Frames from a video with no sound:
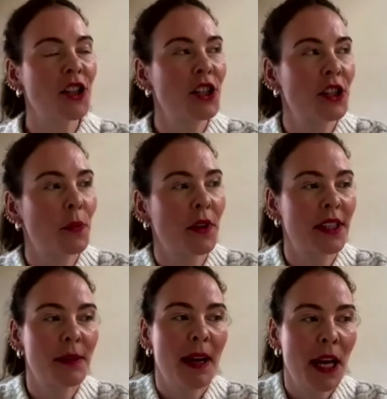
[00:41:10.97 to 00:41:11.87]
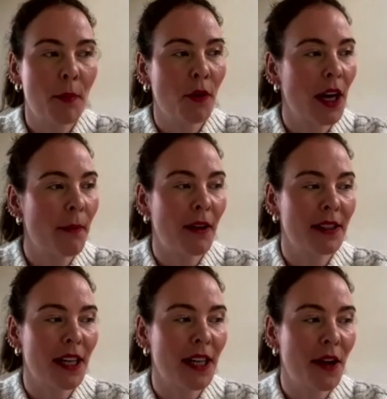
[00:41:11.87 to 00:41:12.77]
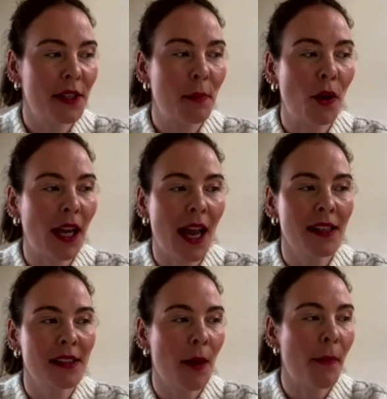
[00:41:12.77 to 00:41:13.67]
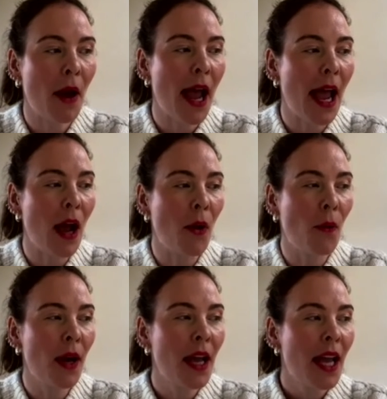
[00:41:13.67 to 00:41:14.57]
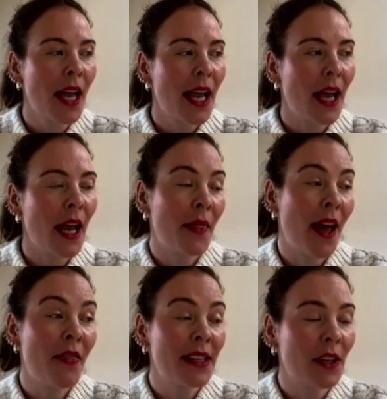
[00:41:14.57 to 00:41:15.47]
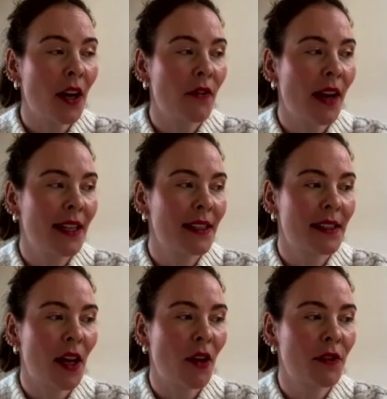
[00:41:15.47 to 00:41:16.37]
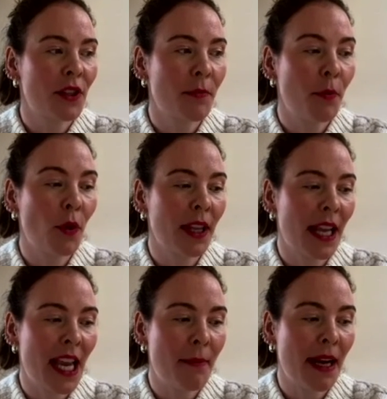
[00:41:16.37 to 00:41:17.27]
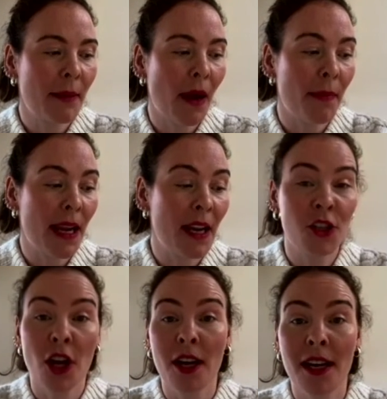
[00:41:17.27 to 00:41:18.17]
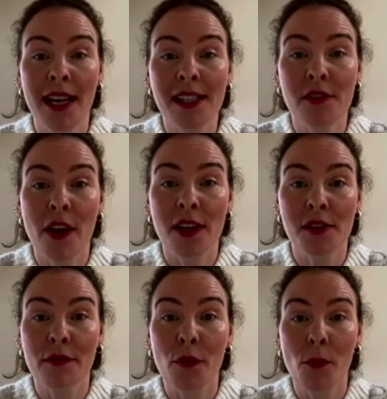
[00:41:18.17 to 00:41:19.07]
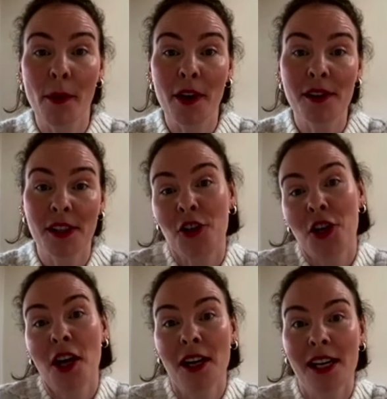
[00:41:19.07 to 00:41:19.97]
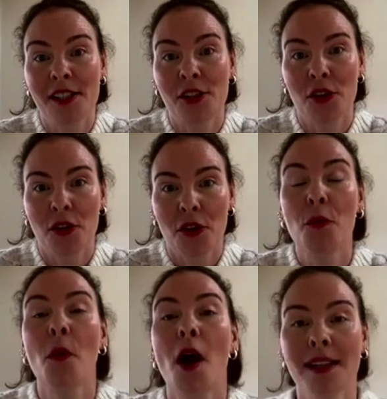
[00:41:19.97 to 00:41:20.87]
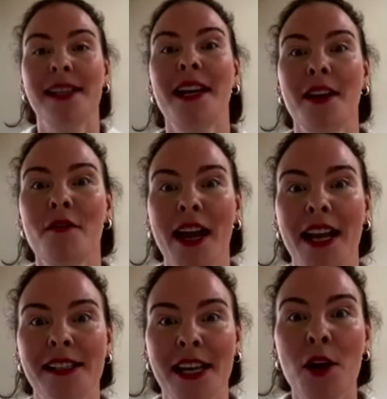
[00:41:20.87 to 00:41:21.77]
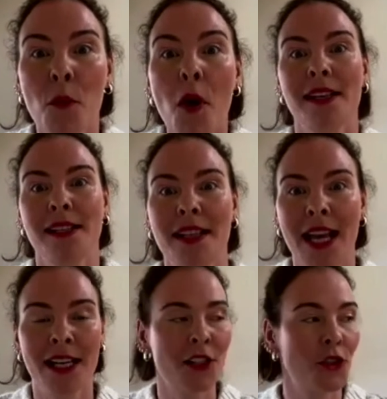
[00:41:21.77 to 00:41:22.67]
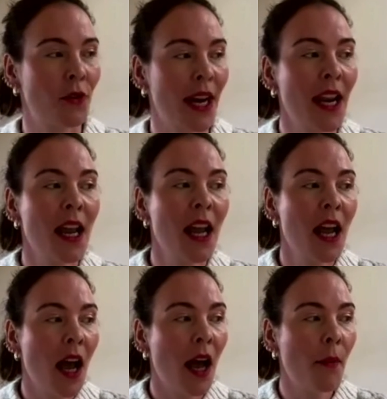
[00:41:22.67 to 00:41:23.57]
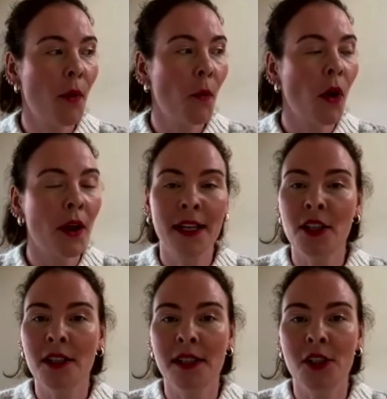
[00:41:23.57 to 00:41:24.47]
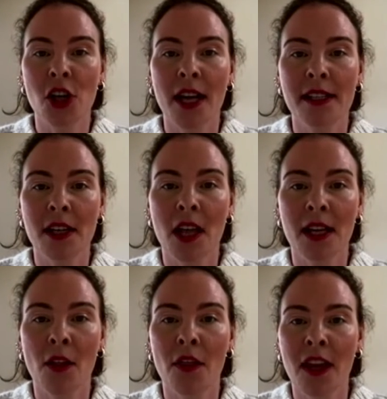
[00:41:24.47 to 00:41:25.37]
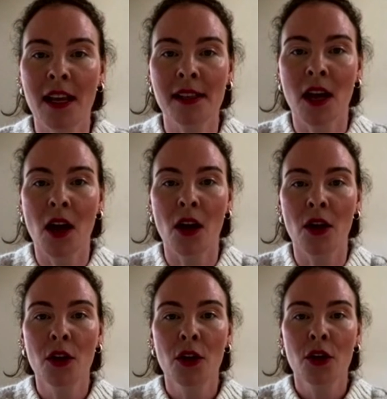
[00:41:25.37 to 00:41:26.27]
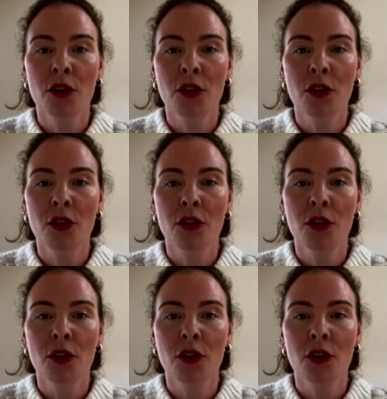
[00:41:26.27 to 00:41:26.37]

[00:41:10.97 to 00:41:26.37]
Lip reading: actually just wanted to make a point about David's podcast, about how, and this kind of lends itself to the point that he made about being a journalist, a journalist who works in conveyancing or works in that industry. What it does is shines a light on things that are